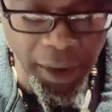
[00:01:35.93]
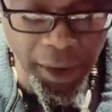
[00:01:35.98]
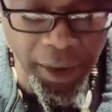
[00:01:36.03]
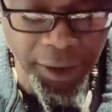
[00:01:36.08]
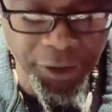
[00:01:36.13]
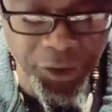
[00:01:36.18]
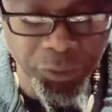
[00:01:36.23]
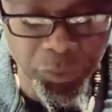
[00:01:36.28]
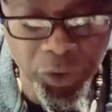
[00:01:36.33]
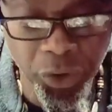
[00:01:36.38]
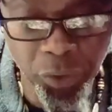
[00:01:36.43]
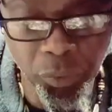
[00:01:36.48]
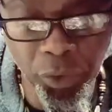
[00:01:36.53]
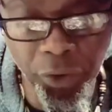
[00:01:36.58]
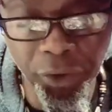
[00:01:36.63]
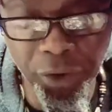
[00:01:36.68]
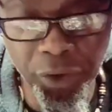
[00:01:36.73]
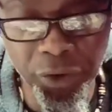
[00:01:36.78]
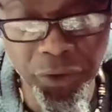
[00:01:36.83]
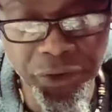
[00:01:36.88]
You want to
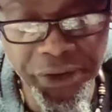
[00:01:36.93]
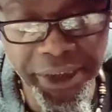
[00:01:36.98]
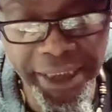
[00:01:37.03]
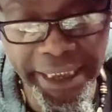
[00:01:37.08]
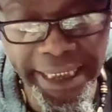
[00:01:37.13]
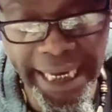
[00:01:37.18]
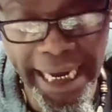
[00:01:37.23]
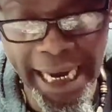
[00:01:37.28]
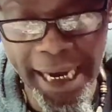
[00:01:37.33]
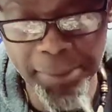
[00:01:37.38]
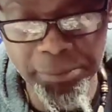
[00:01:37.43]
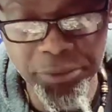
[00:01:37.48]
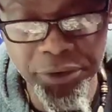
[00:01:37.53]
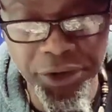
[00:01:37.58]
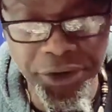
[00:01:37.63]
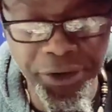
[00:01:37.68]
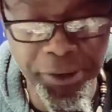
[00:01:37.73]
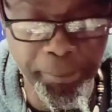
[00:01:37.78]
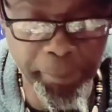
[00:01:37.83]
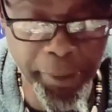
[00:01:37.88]
work on your gap
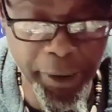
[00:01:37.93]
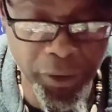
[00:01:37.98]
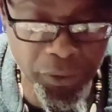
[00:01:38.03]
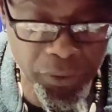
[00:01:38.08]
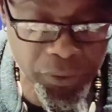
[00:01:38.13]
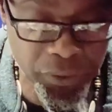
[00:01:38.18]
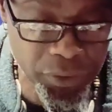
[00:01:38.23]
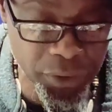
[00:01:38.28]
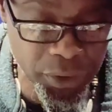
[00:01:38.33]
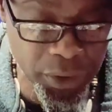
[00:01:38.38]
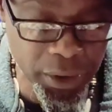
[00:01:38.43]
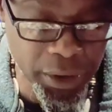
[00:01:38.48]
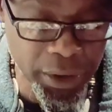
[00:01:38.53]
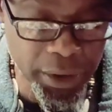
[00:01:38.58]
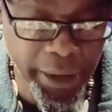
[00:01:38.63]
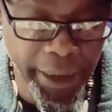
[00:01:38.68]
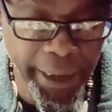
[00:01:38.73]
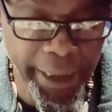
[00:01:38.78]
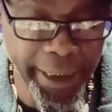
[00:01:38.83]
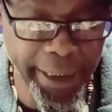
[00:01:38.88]
to your metal
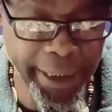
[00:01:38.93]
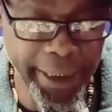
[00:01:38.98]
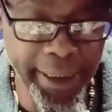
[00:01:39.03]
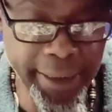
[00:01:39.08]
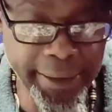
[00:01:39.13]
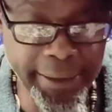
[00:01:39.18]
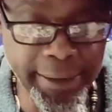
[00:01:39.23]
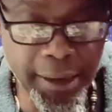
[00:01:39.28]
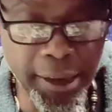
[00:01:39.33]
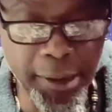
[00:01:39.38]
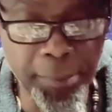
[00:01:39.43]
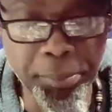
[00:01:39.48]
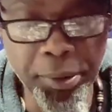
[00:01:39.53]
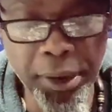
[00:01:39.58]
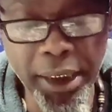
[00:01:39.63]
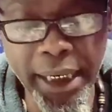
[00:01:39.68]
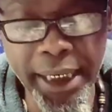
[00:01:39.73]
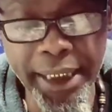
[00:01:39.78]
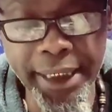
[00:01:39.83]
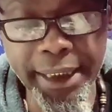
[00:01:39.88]
and
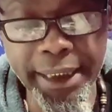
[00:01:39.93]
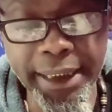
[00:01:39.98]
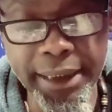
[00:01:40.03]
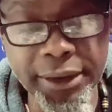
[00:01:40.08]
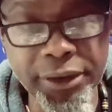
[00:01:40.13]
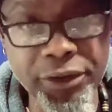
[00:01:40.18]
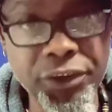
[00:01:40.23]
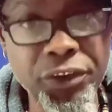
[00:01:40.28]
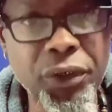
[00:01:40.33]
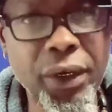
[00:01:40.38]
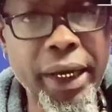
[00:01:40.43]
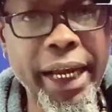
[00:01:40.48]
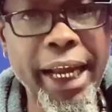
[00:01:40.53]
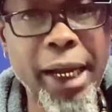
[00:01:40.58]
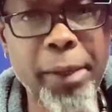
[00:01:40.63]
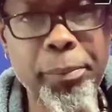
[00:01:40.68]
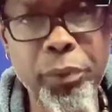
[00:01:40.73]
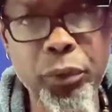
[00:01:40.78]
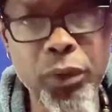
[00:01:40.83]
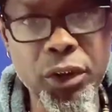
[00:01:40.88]
applying your
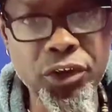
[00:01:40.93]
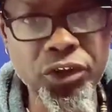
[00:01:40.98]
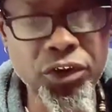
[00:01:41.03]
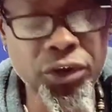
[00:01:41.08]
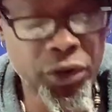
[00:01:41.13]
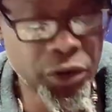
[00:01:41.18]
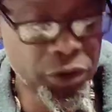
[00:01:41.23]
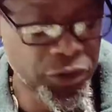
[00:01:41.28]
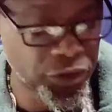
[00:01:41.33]
amperage.